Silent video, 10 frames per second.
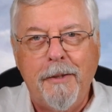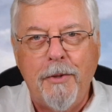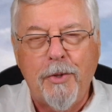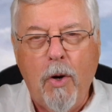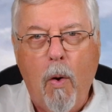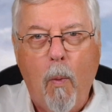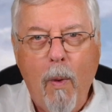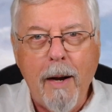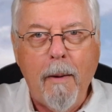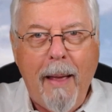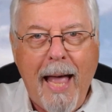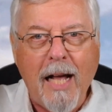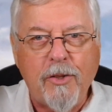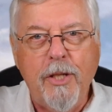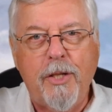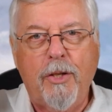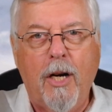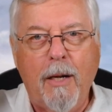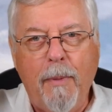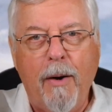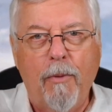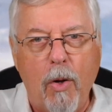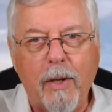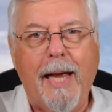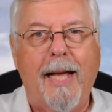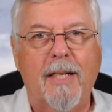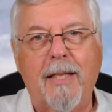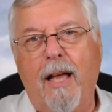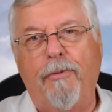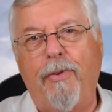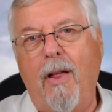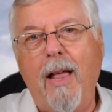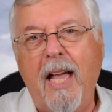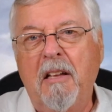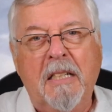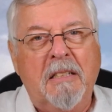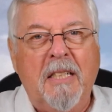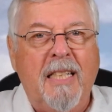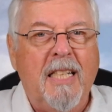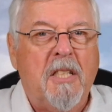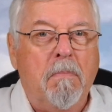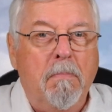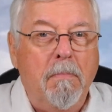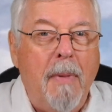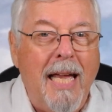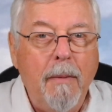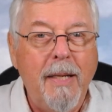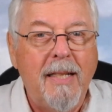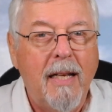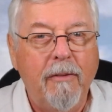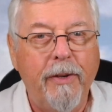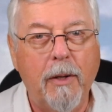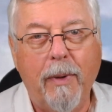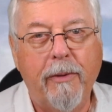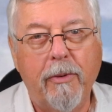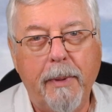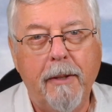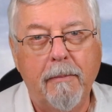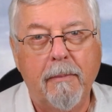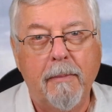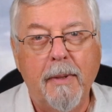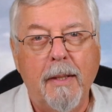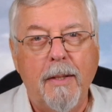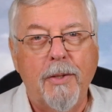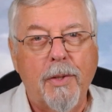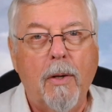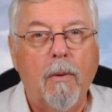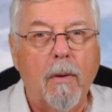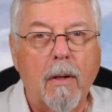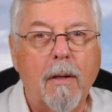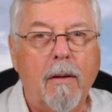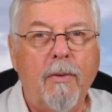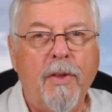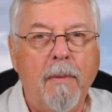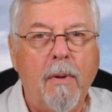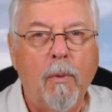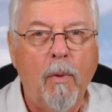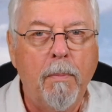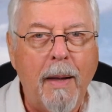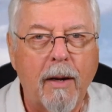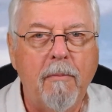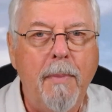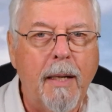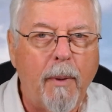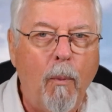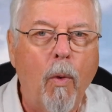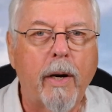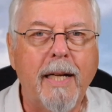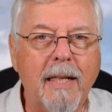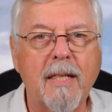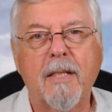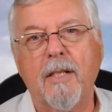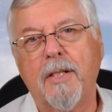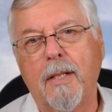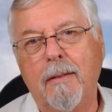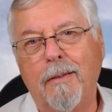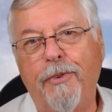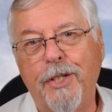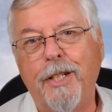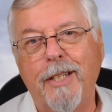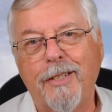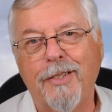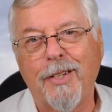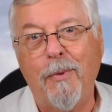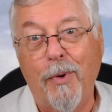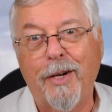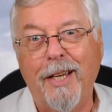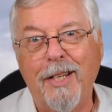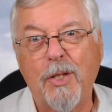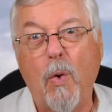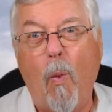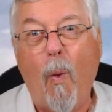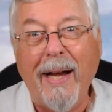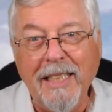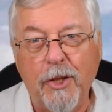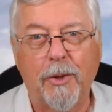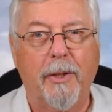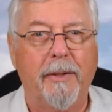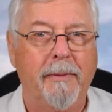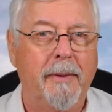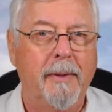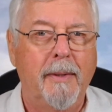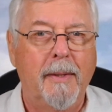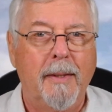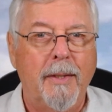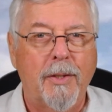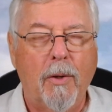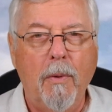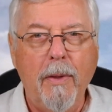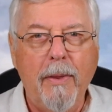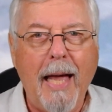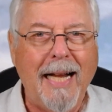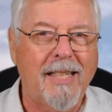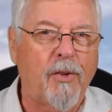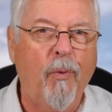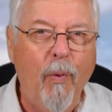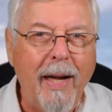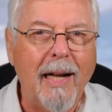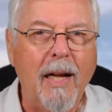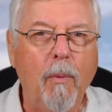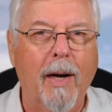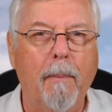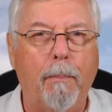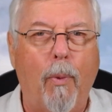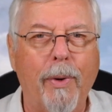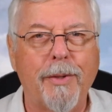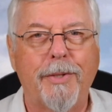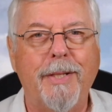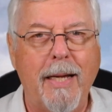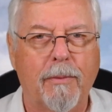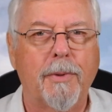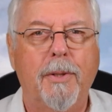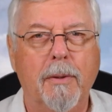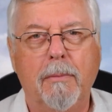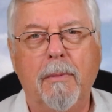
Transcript: So when I'm actually starting my roll cast, that fly is maybe 10 feet away from me. So the amount of minimum working distance, fishing distance I'm working is quite short. So that's really what it boils down to,